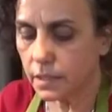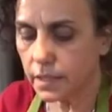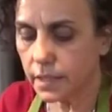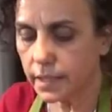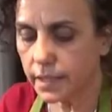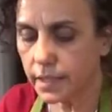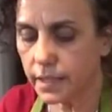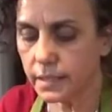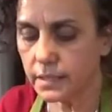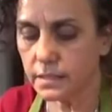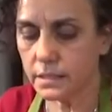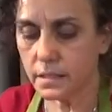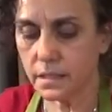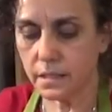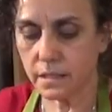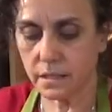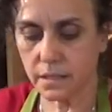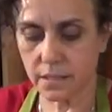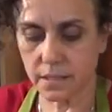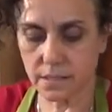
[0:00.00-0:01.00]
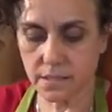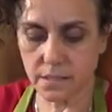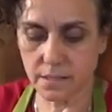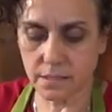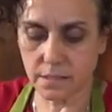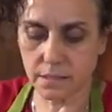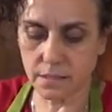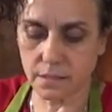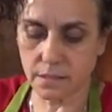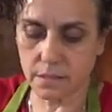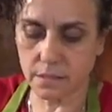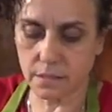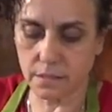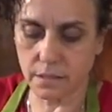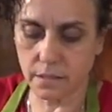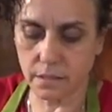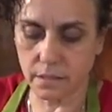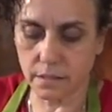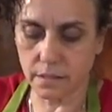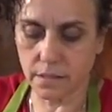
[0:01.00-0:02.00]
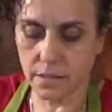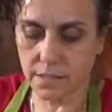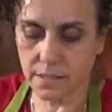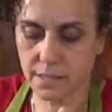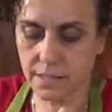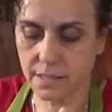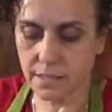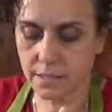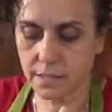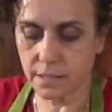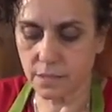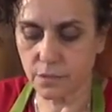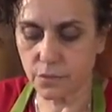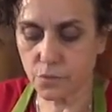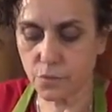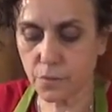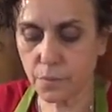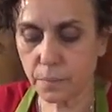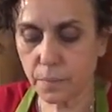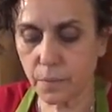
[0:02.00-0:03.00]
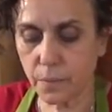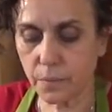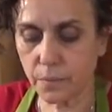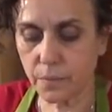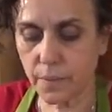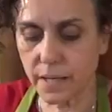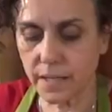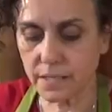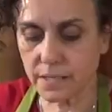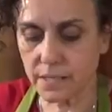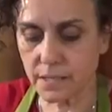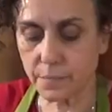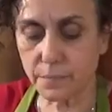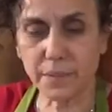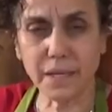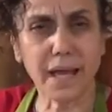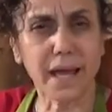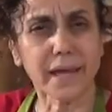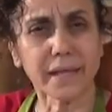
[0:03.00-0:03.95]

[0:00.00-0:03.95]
Again, this is the triple recipe.